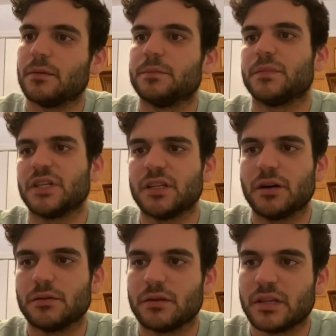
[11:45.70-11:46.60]
You
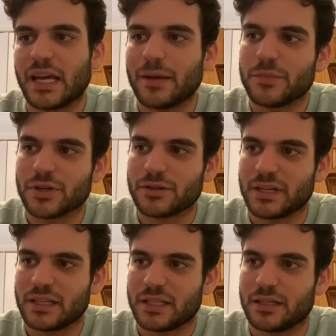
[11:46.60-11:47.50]
know, the
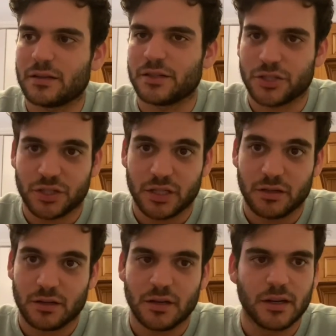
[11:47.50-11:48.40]
ambergris here is
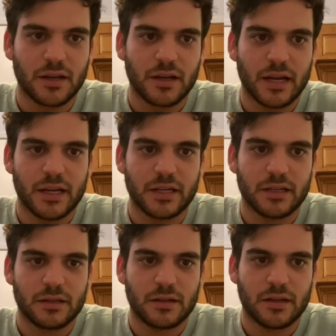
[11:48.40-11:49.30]
sheer and
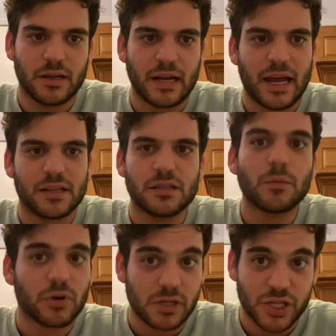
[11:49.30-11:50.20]
it adds a
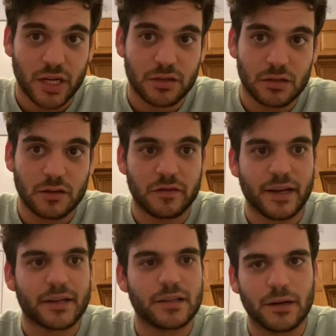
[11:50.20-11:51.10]
projection
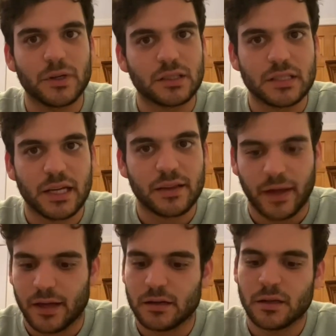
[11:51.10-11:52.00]
effect, I will say
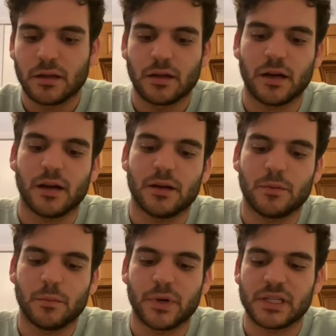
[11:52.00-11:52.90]
that,
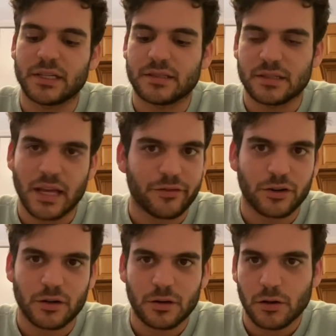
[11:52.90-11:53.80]
but it's
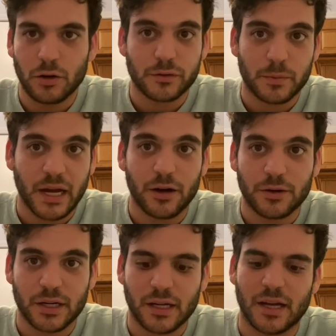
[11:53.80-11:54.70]
never
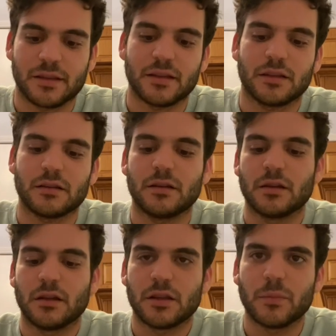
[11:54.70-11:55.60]
overpowering. I think
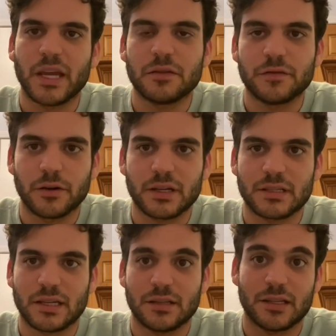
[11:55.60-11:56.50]
the main
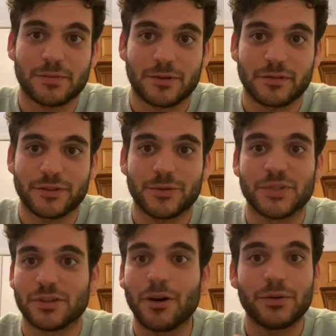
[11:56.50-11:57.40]
focus in this perfume
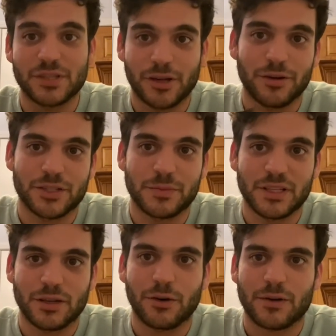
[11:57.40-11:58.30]
is always going to be
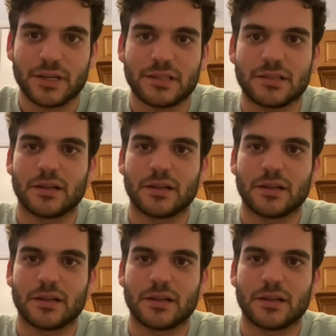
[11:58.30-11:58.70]
the orris.